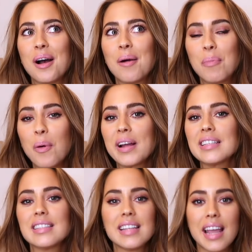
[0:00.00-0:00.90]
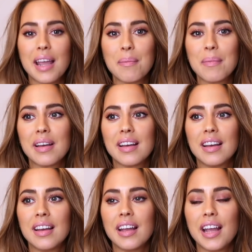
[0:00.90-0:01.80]
a boy's name
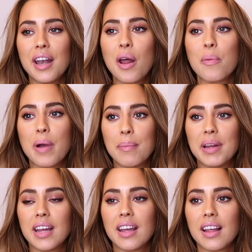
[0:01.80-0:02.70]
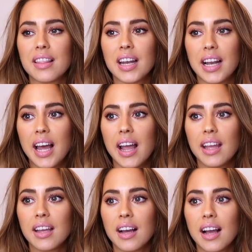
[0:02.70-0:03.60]
in Arabic that I like.